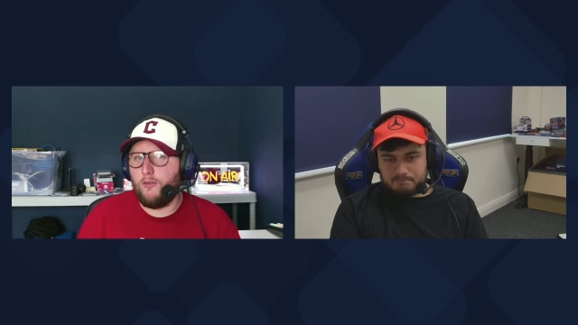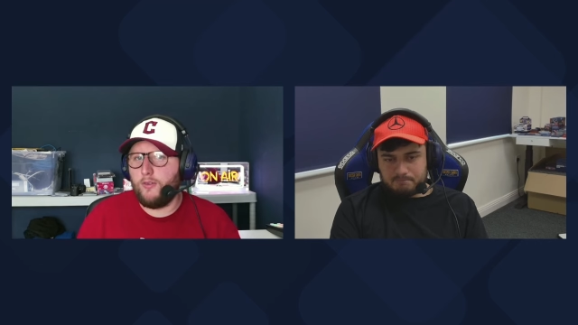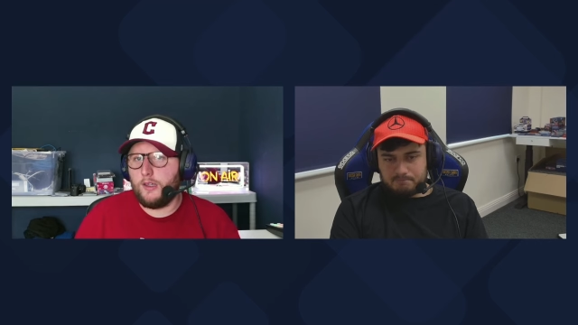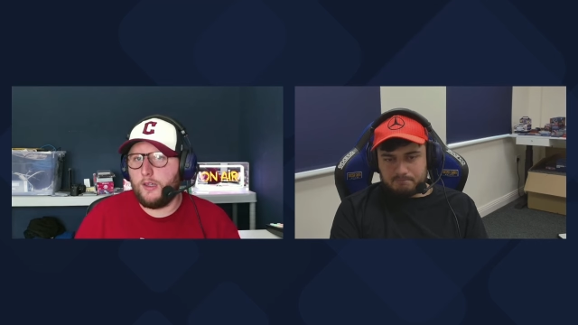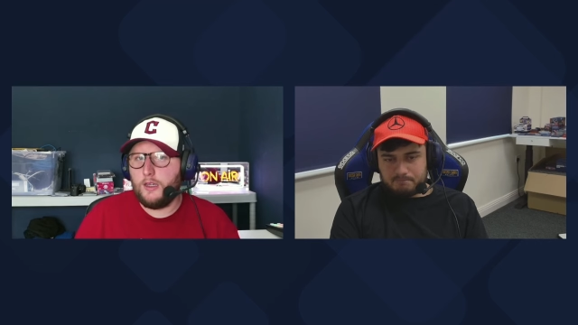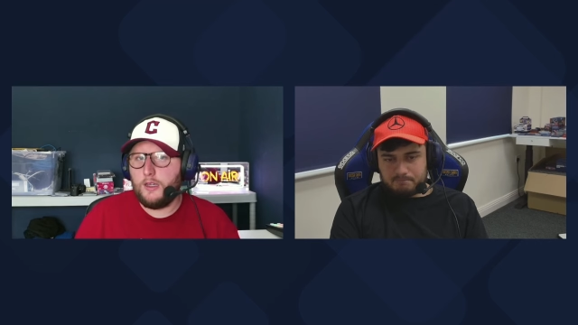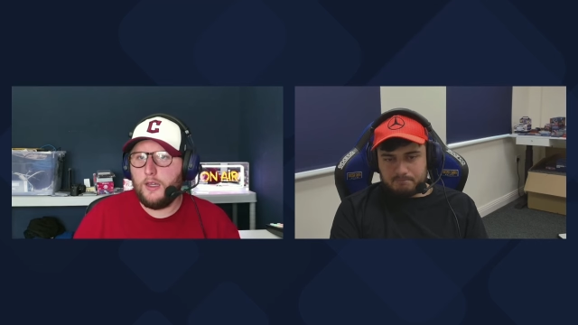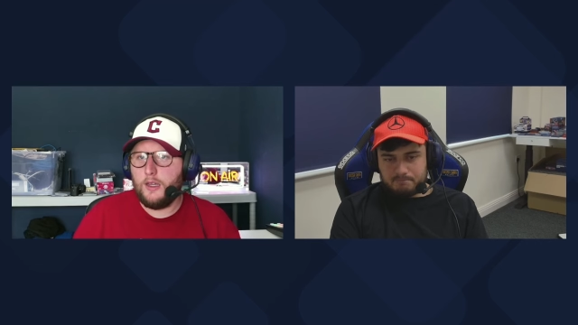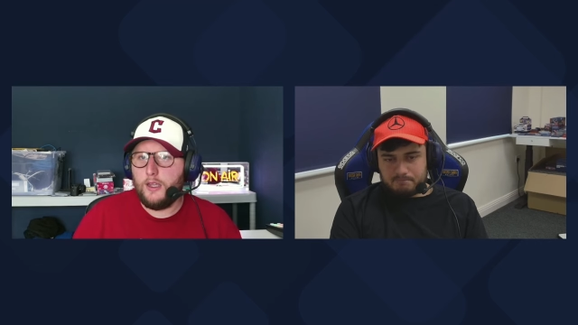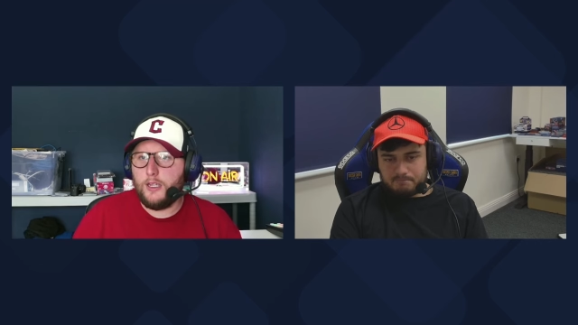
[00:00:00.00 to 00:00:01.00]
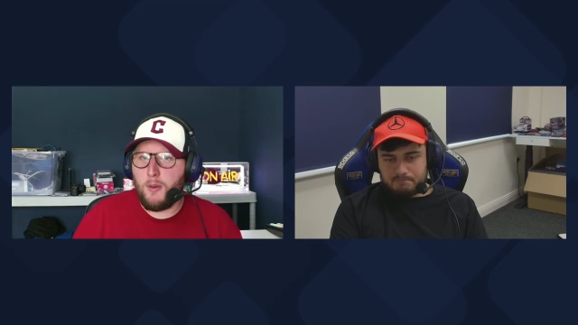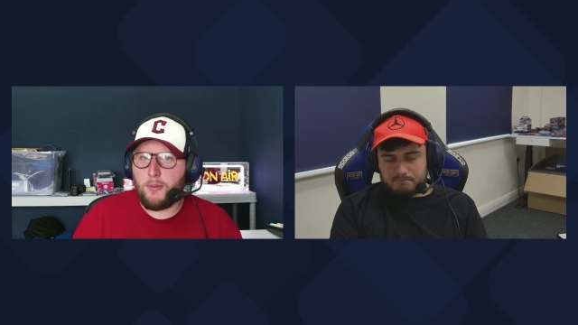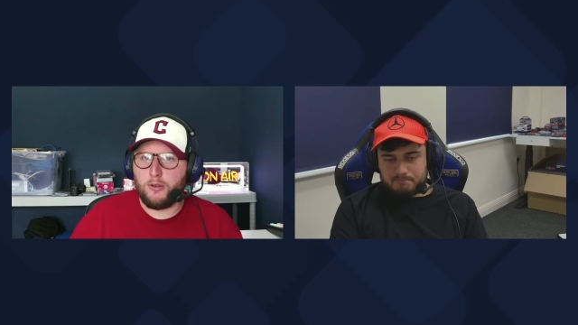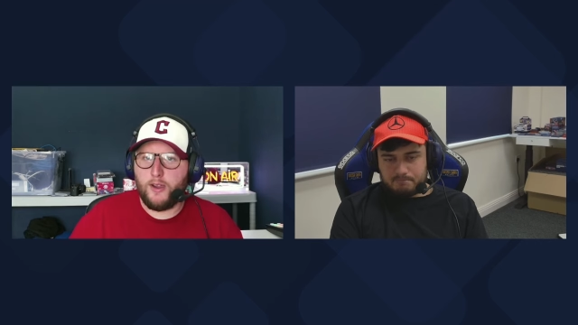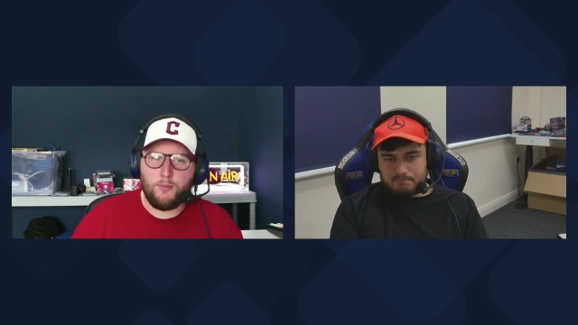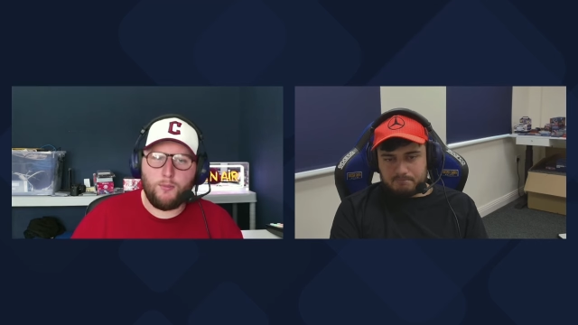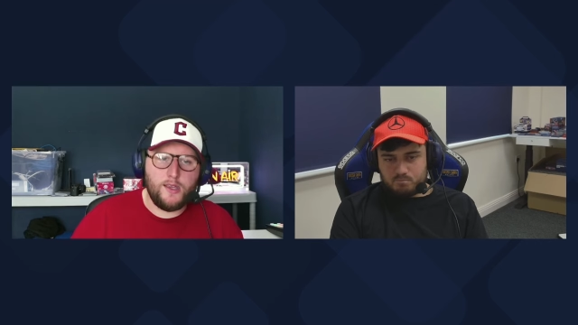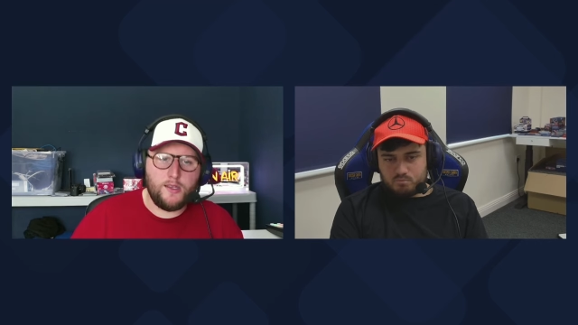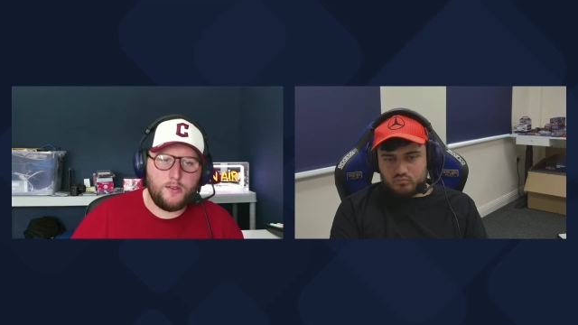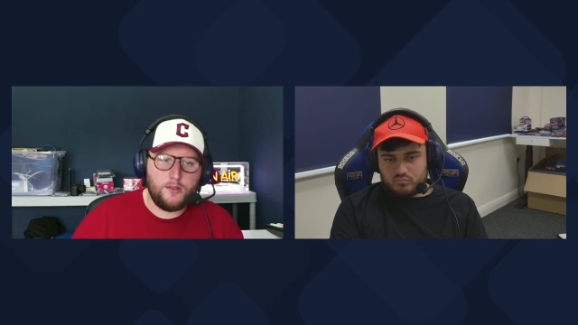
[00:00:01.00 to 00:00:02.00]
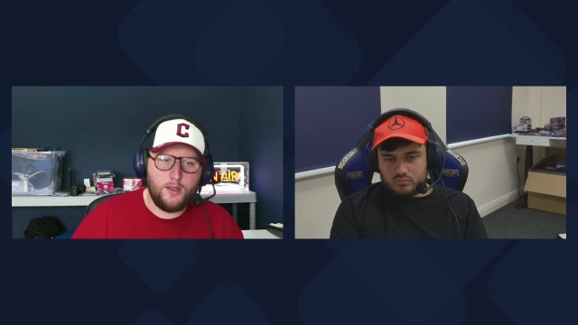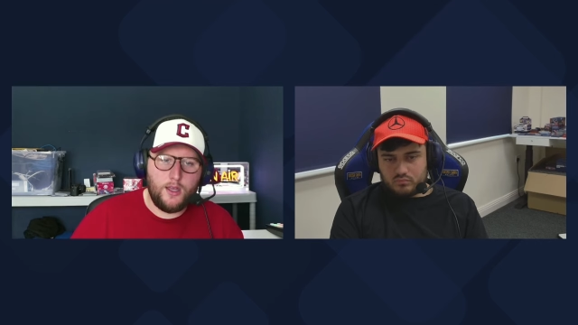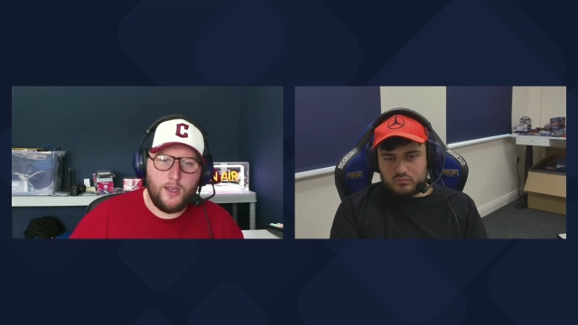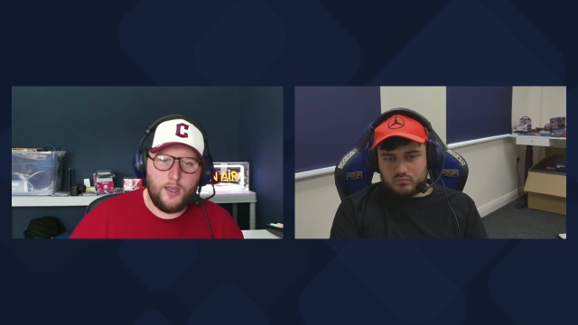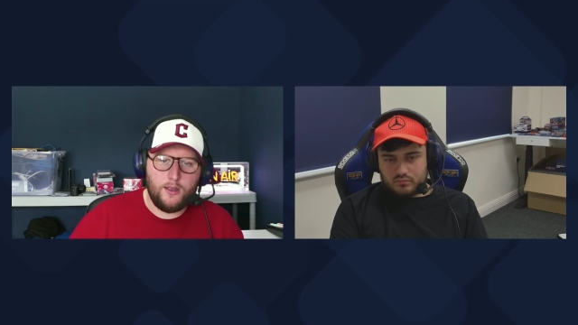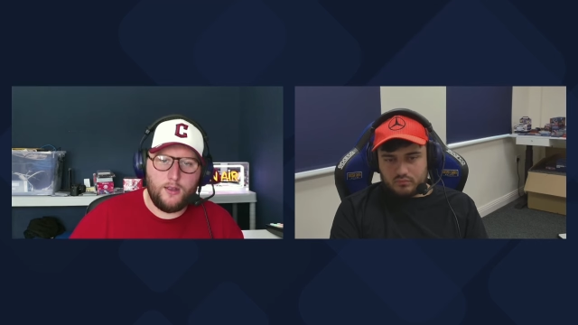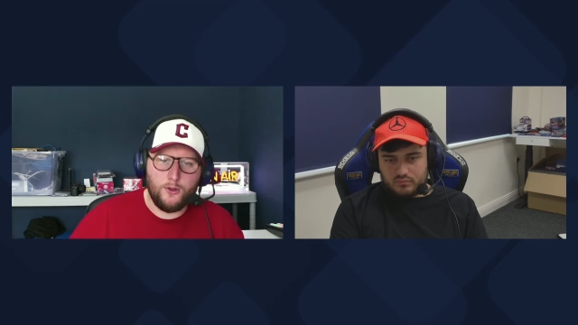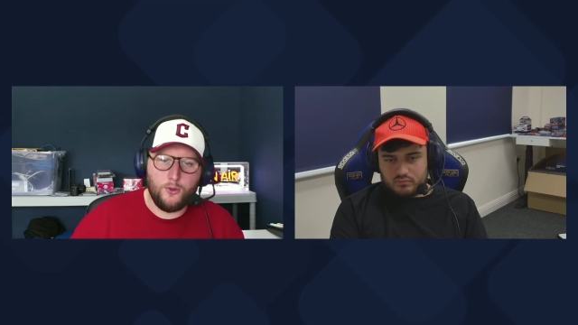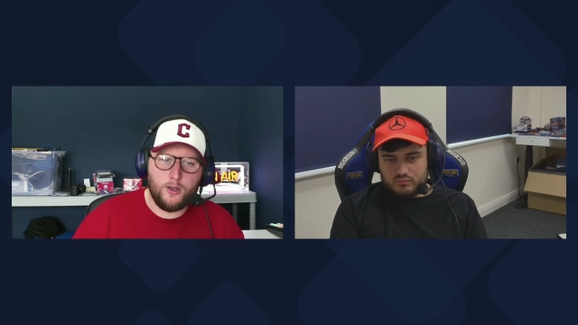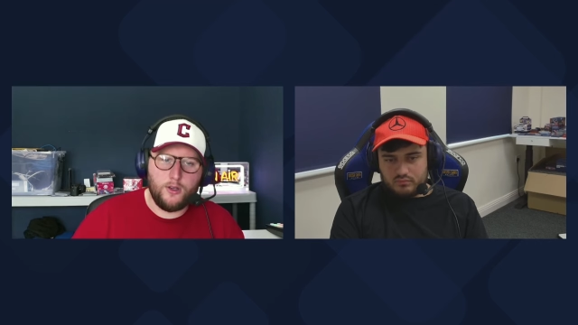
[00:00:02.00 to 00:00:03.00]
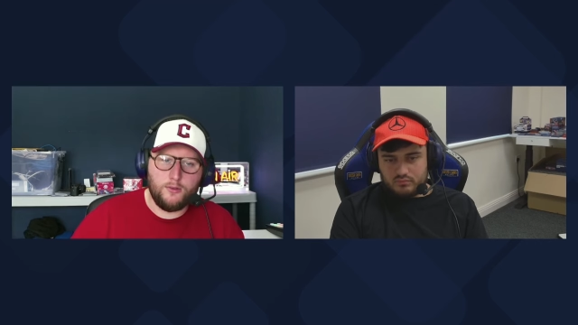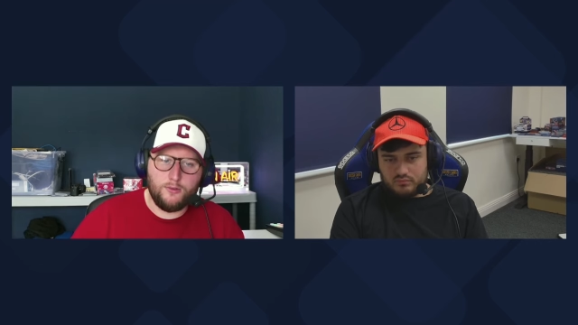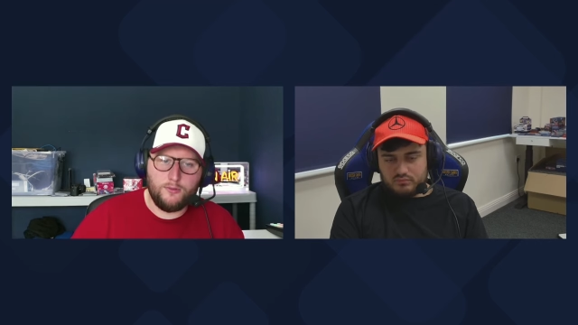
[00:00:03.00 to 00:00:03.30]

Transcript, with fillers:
Speaker 1: of like, you know, people grading base uh, Luka